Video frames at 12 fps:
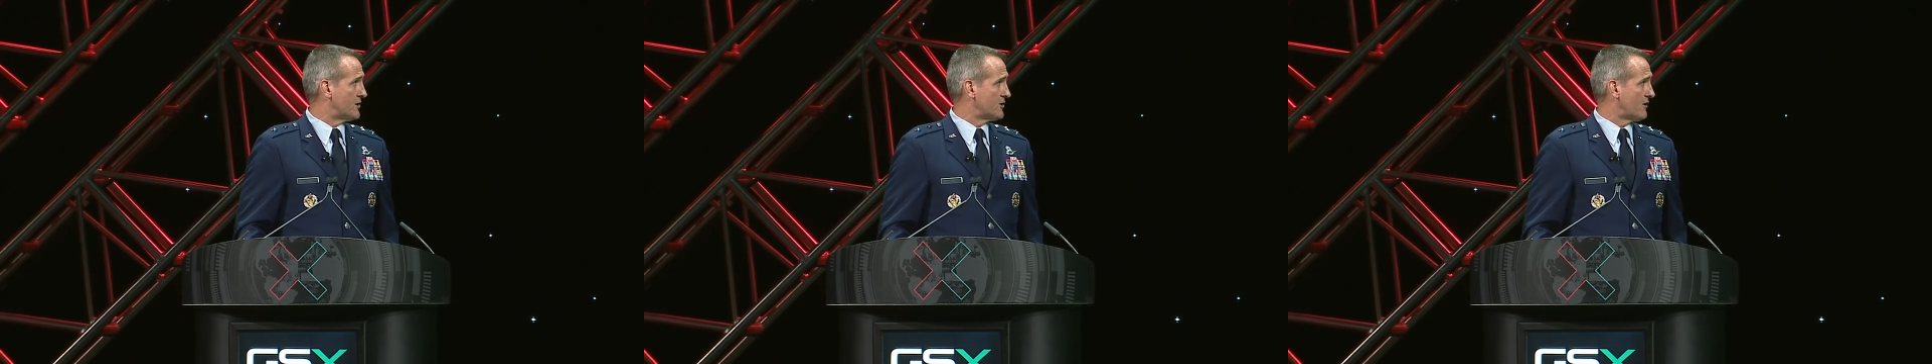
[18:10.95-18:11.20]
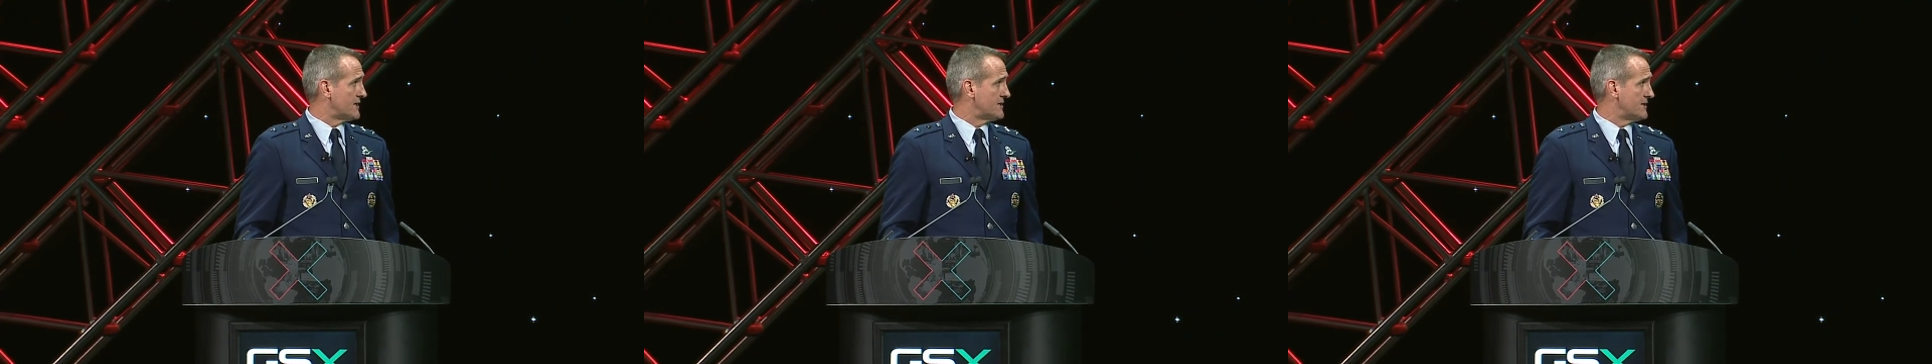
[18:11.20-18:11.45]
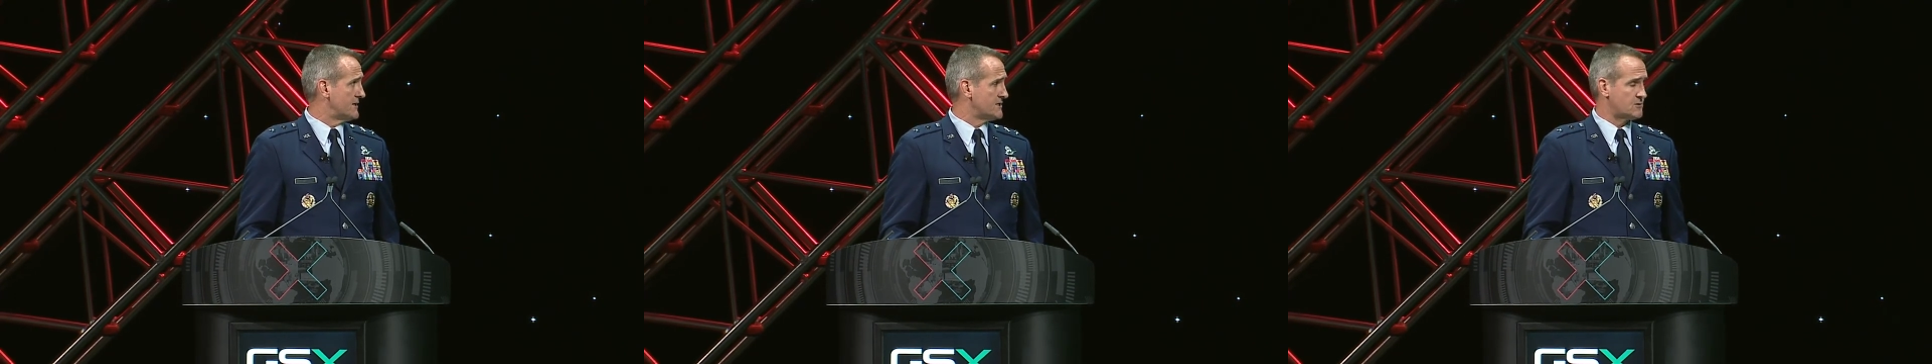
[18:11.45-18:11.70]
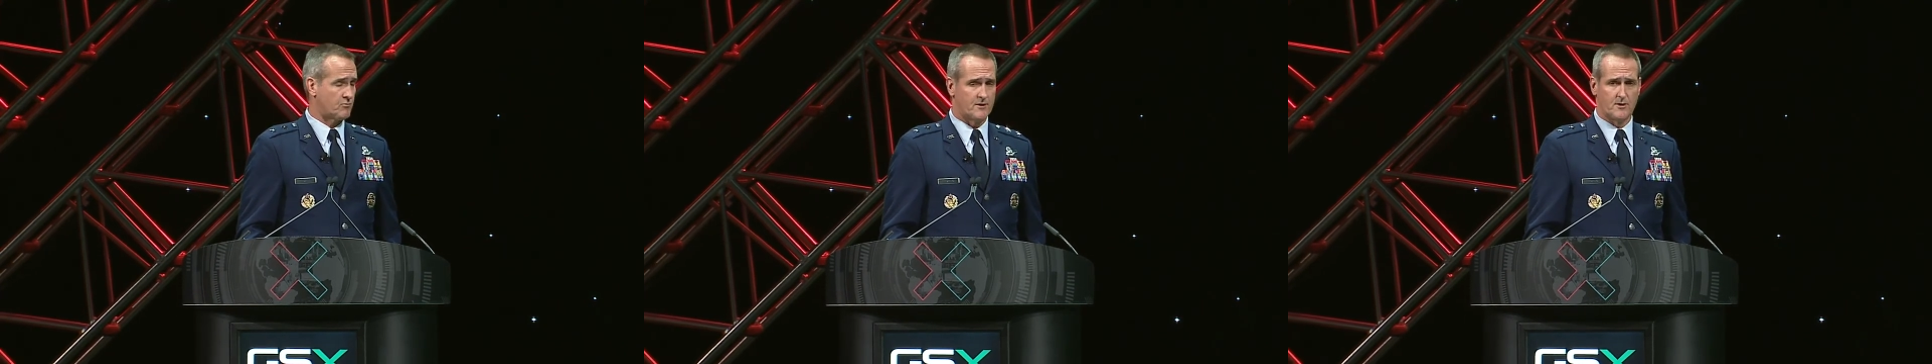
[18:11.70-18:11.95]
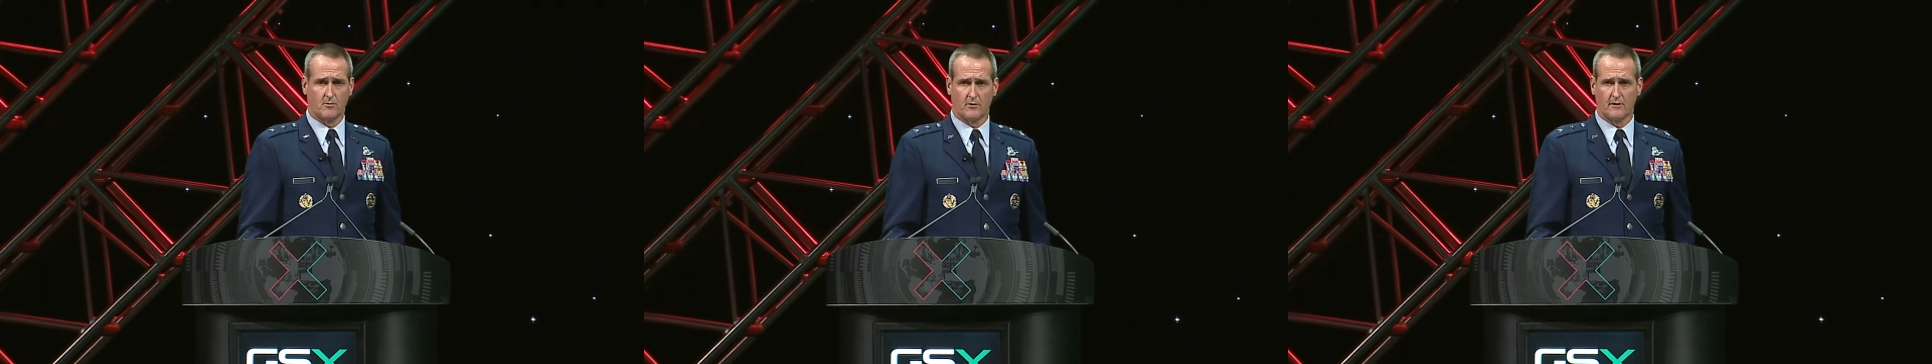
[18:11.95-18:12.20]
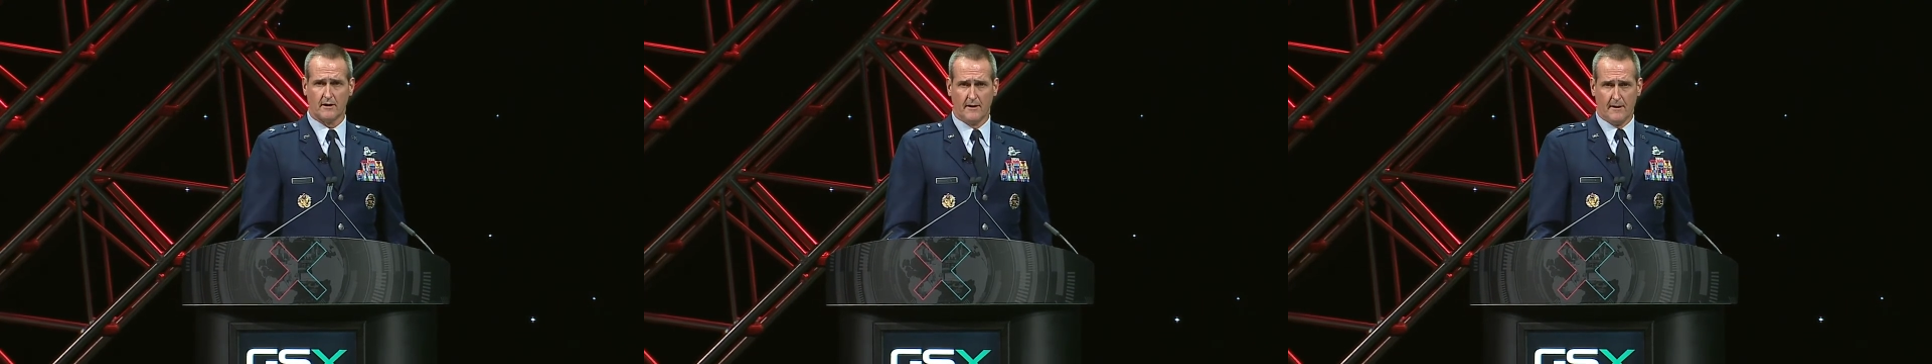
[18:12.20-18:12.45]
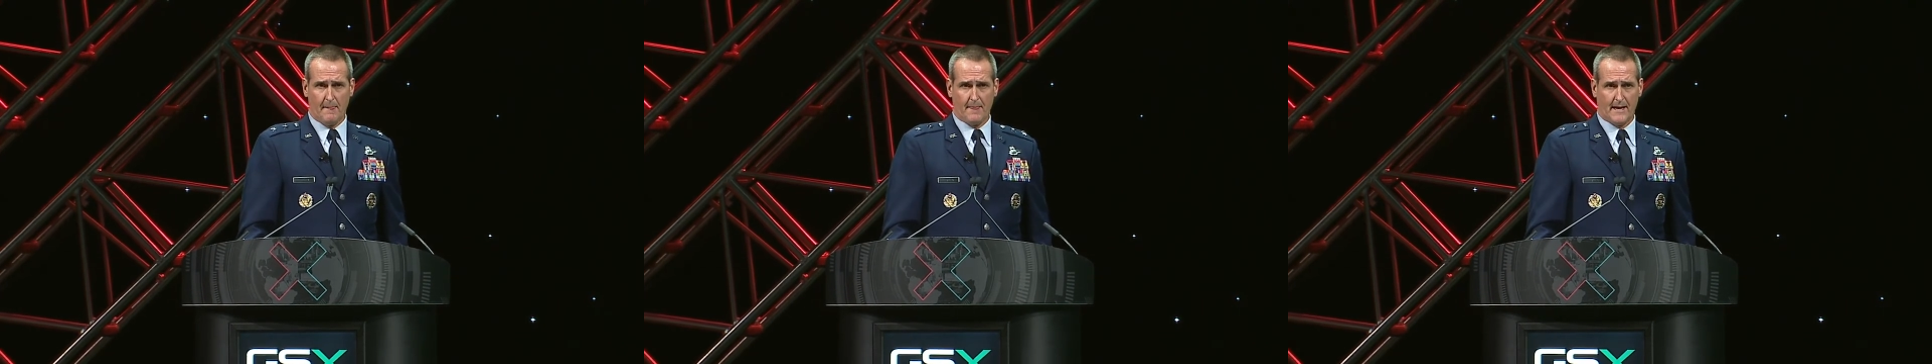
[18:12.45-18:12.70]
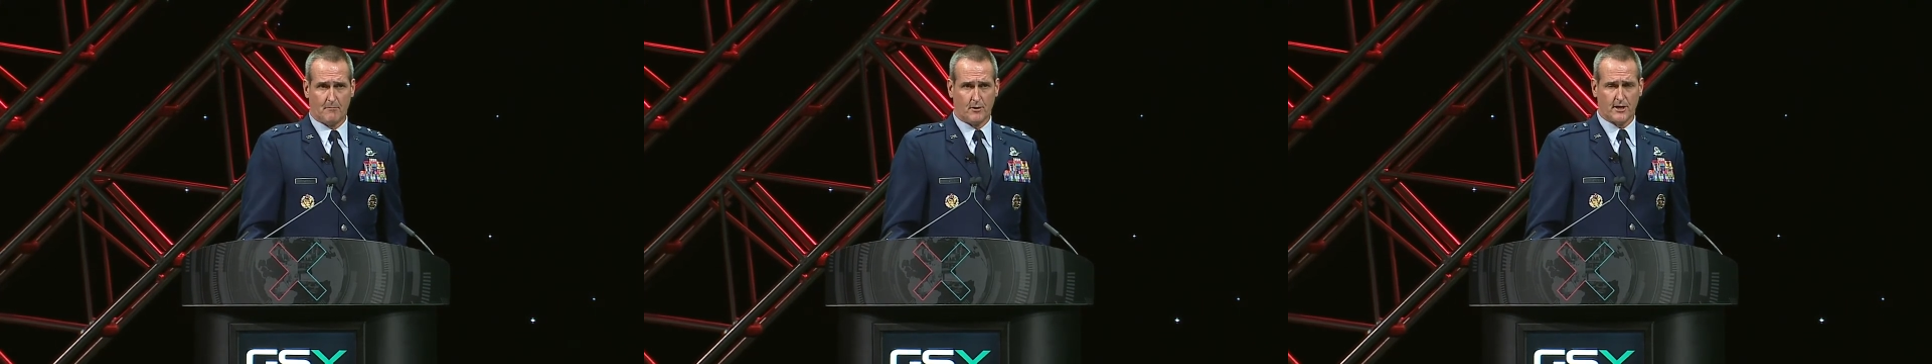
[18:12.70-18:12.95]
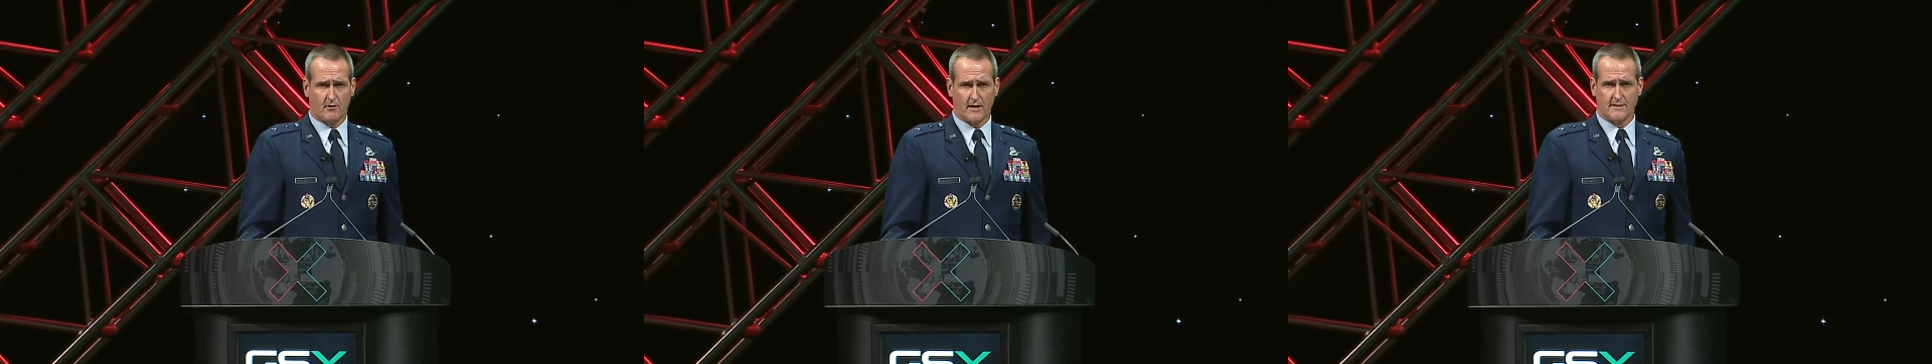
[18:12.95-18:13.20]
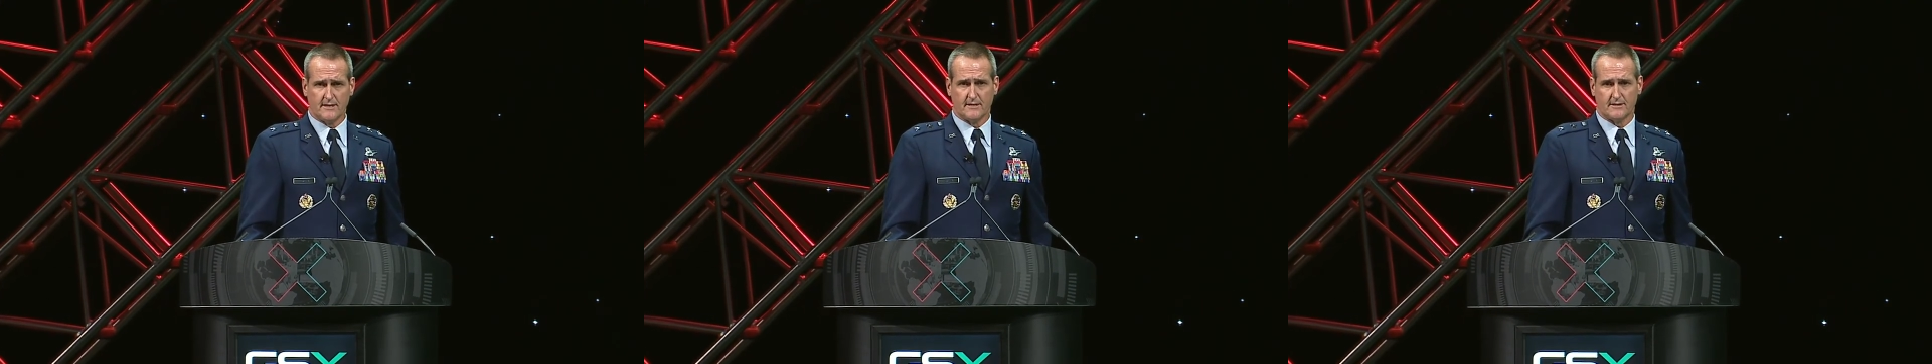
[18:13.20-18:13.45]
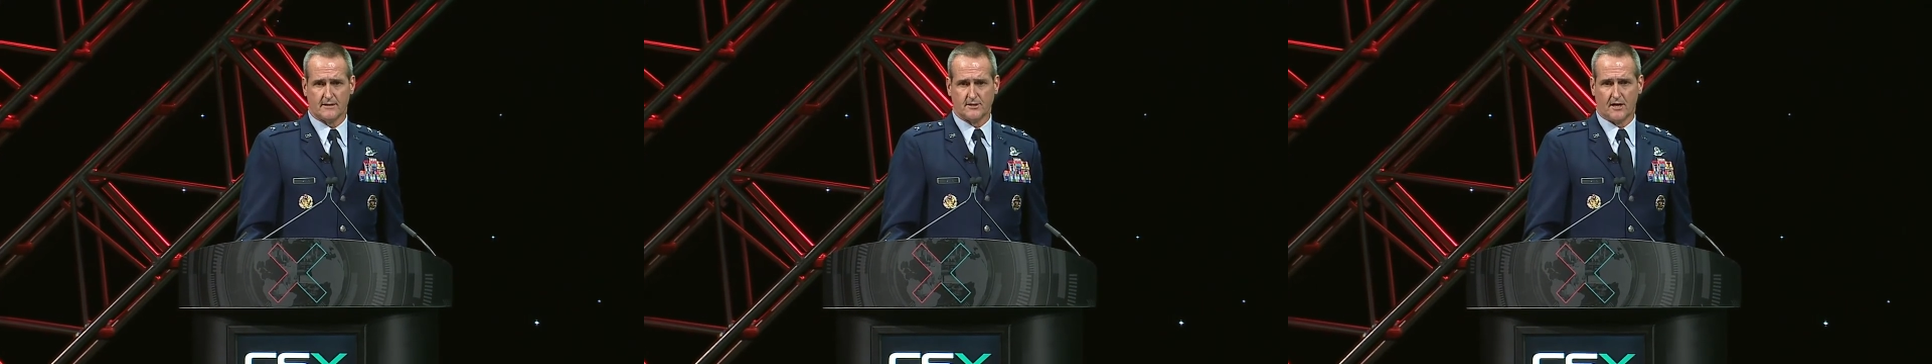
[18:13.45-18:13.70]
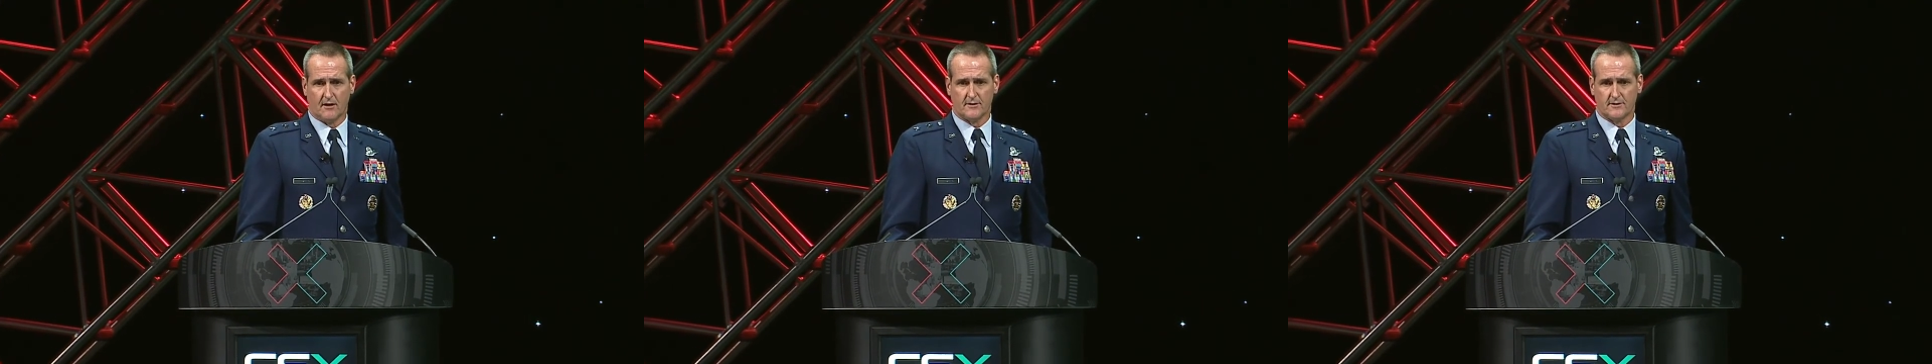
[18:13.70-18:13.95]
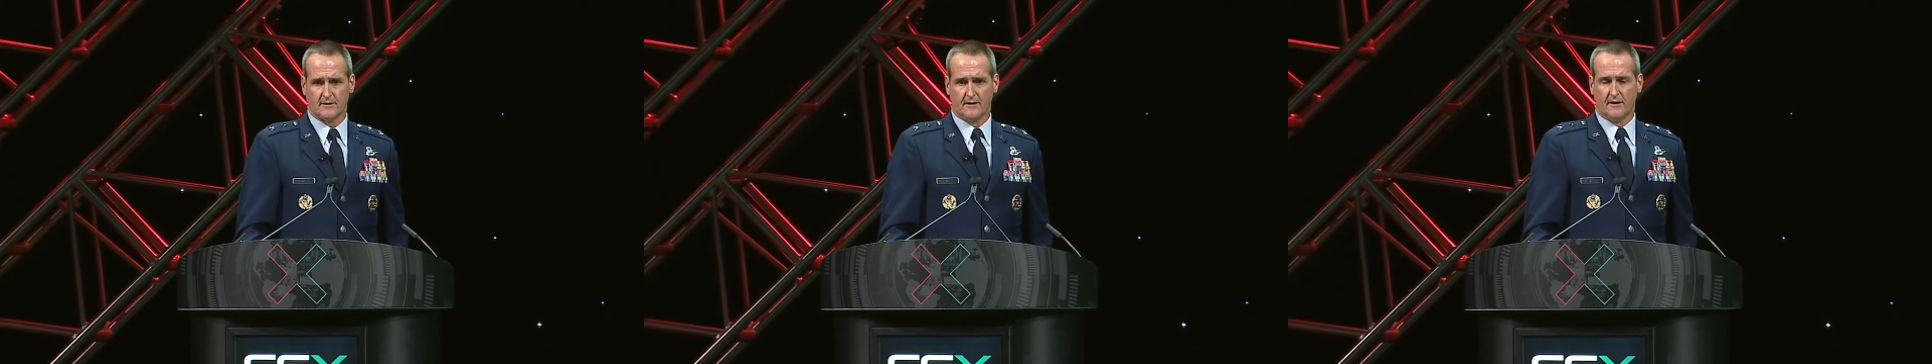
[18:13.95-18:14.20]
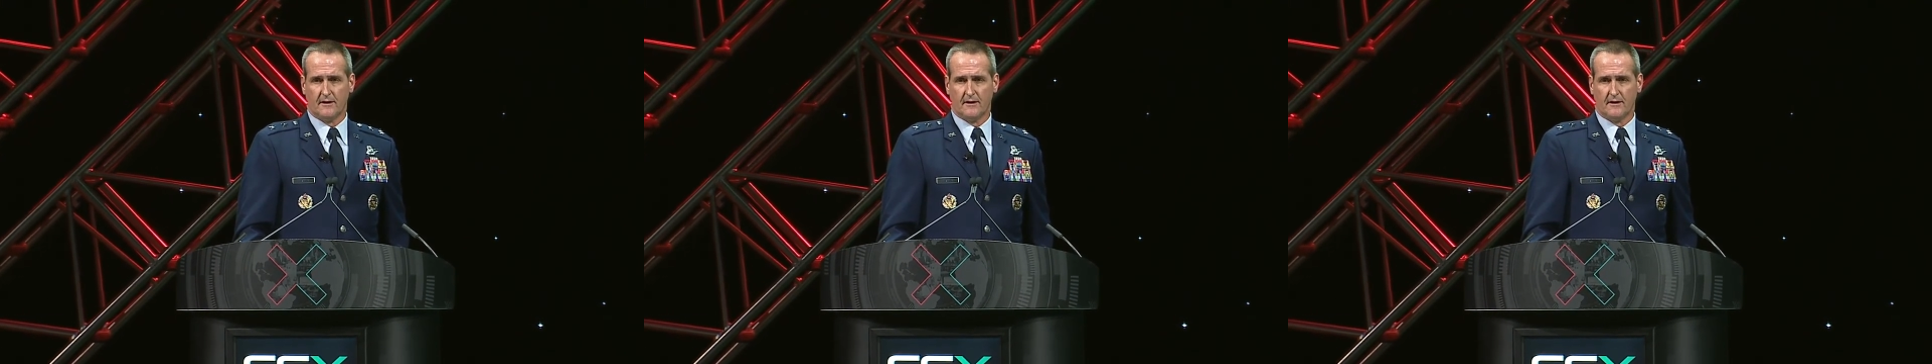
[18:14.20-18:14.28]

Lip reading: bring your ideas, spread the word, and bring your ideas to the challenge,